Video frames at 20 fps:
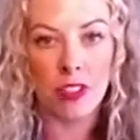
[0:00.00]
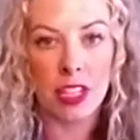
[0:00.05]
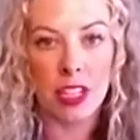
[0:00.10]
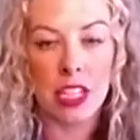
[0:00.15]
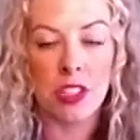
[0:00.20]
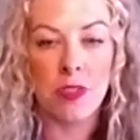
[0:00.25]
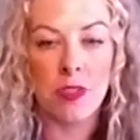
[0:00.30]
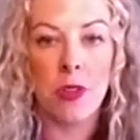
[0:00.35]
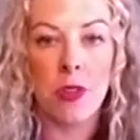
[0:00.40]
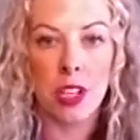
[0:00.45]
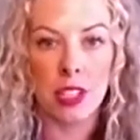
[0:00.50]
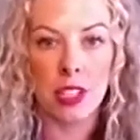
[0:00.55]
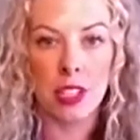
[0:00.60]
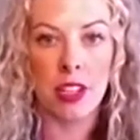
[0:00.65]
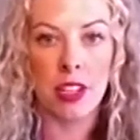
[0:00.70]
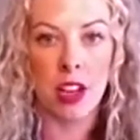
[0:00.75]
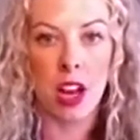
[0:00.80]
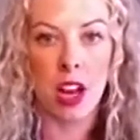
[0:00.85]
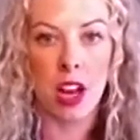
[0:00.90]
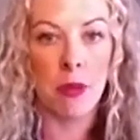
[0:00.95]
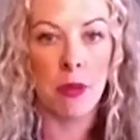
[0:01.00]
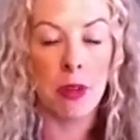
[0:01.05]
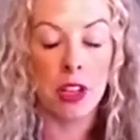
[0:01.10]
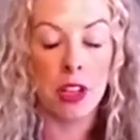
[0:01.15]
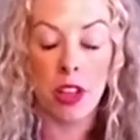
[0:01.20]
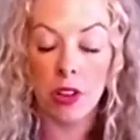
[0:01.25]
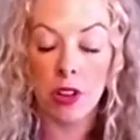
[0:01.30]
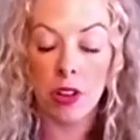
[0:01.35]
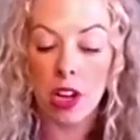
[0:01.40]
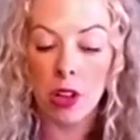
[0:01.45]
is focusing on it.
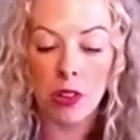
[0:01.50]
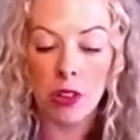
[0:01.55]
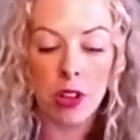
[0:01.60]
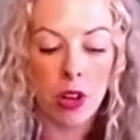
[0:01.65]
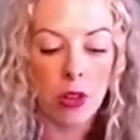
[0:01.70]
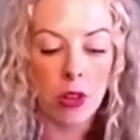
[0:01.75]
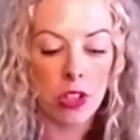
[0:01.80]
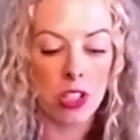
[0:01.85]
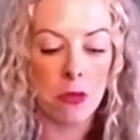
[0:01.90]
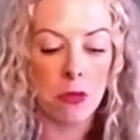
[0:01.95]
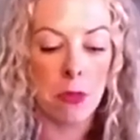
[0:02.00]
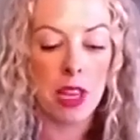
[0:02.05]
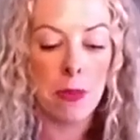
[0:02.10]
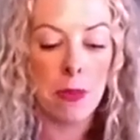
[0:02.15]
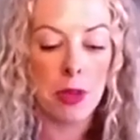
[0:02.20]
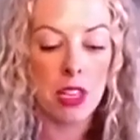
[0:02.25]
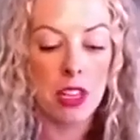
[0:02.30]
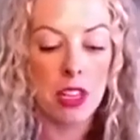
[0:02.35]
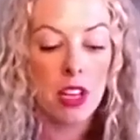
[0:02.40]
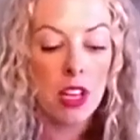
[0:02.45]
Another health coach is maybe,